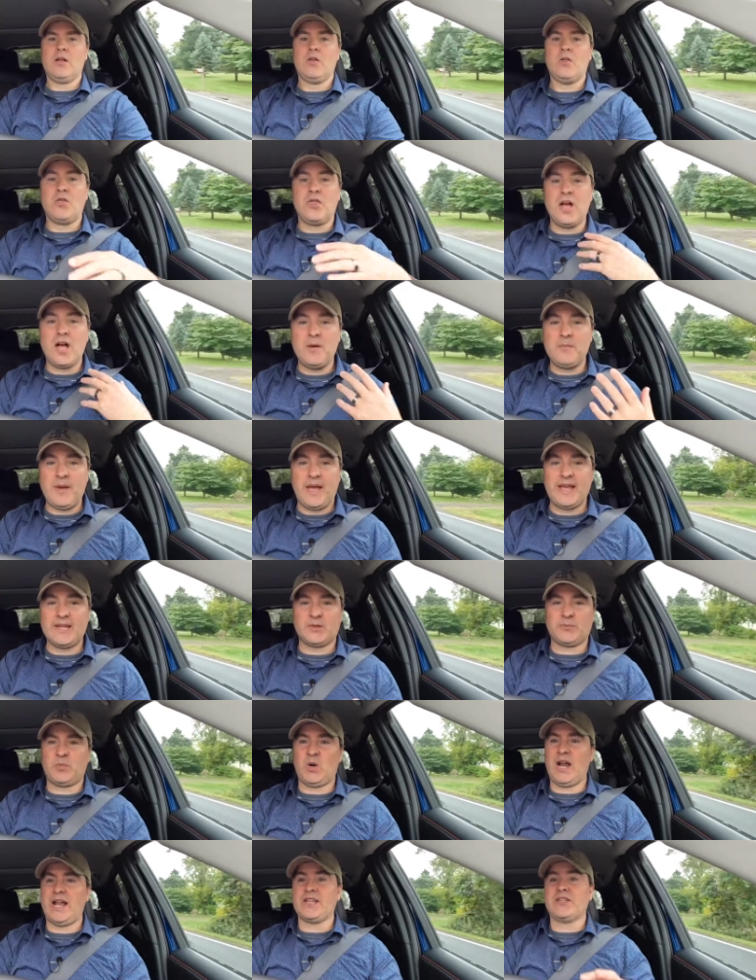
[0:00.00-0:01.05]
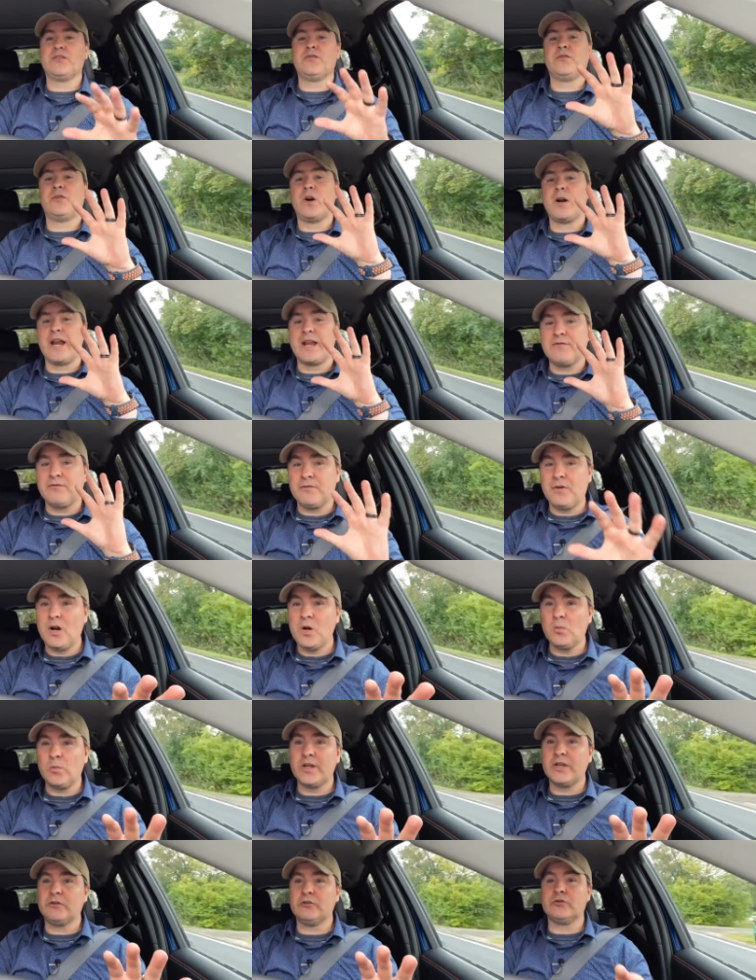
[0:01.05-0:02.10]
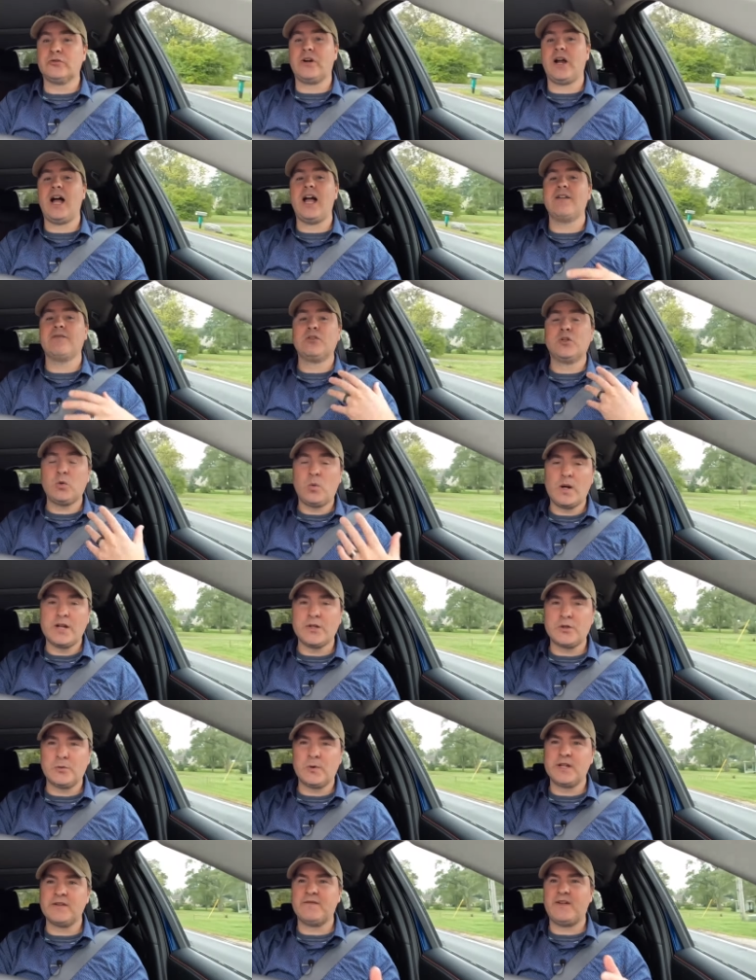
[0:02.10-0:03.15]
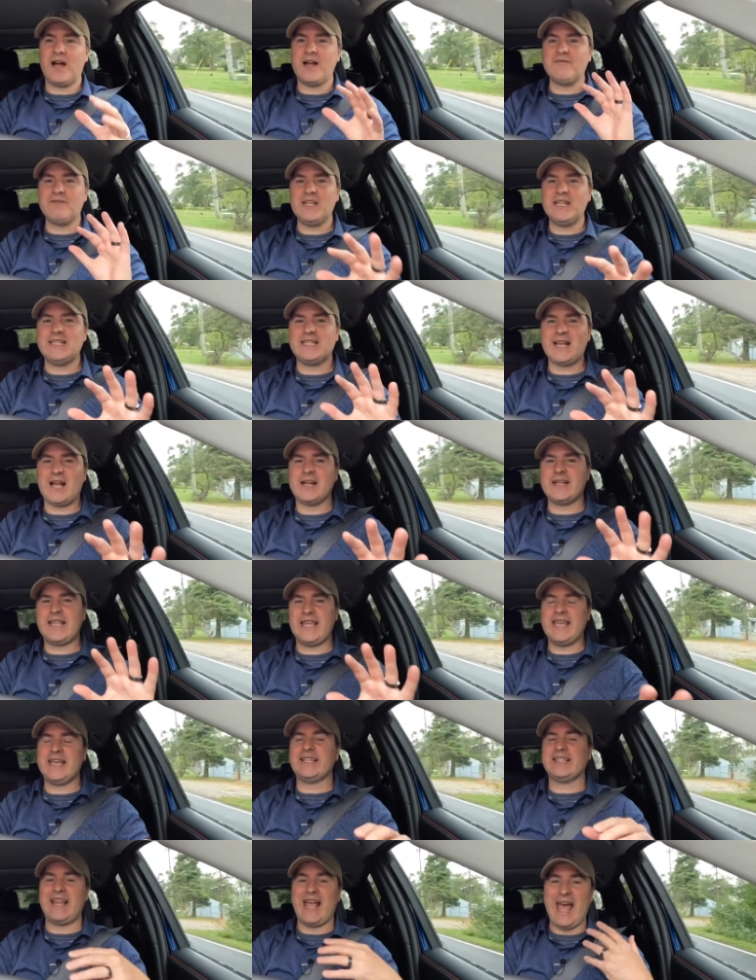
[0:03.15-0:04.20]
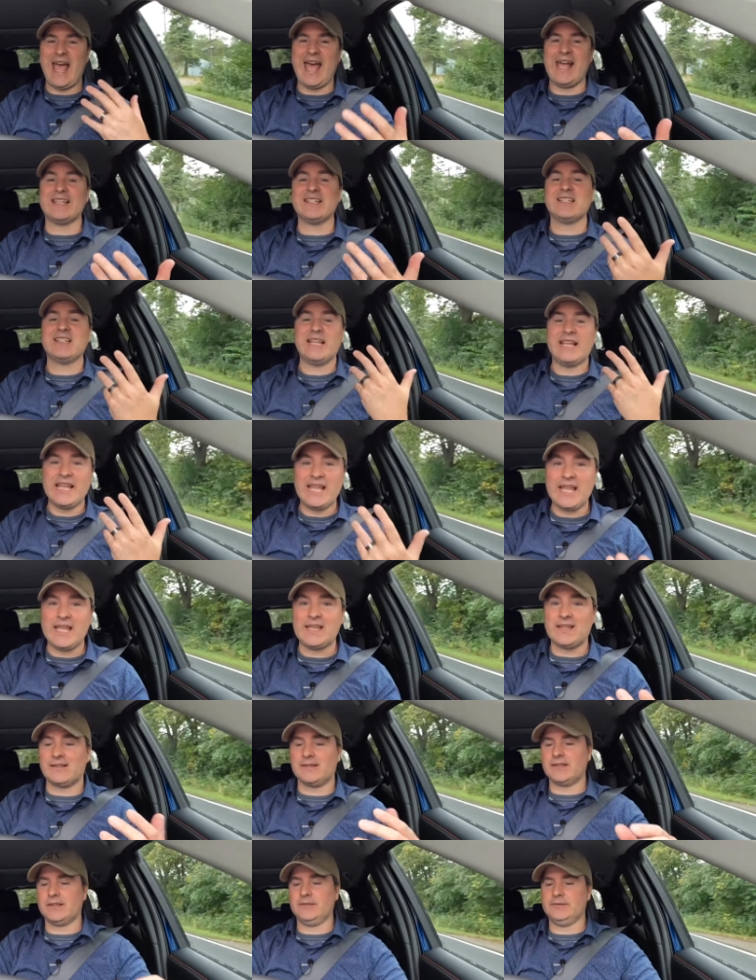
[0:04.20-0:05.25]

The base price for a front-wheel drive 2025 Nissan Kicks S is